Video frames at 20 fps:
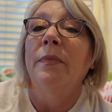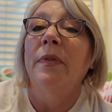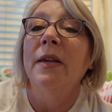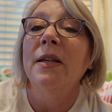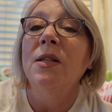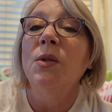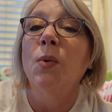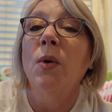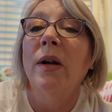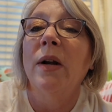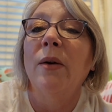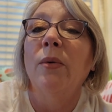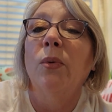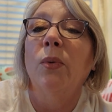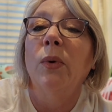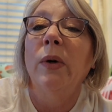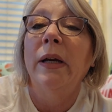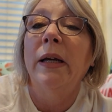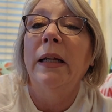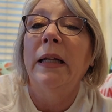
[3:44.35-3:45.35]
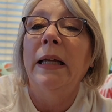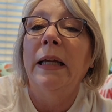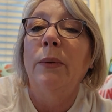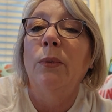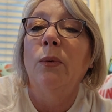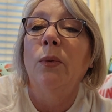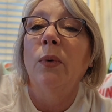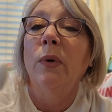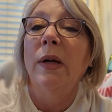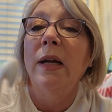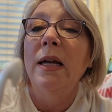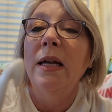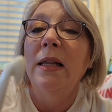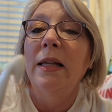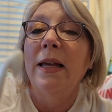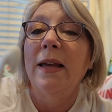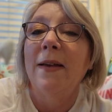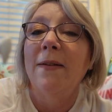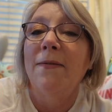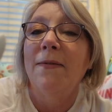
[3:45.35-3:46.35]
This one I really,
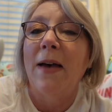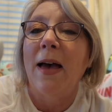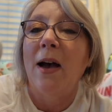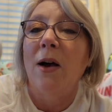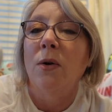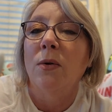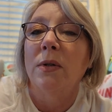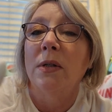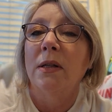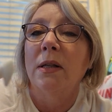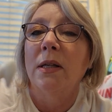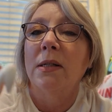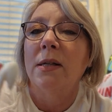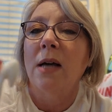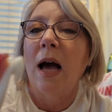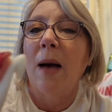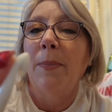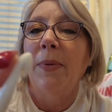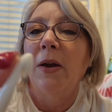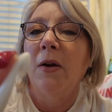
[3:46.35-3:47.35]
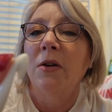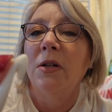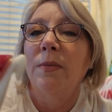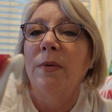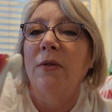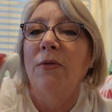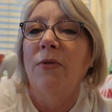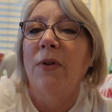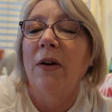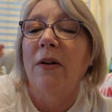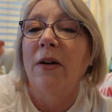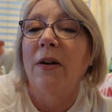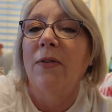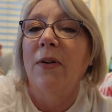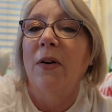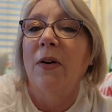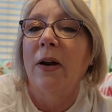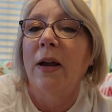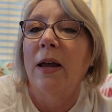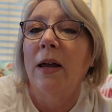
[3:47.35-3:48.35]
really found the top here to be very,
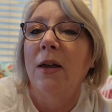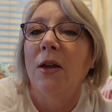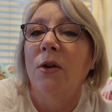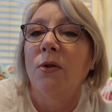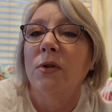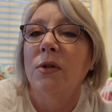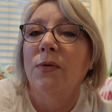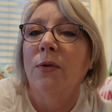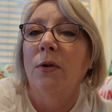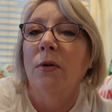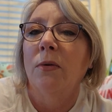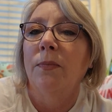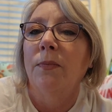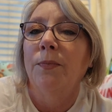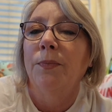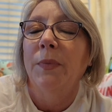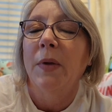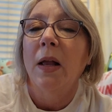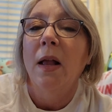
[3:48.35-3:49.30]
very useful.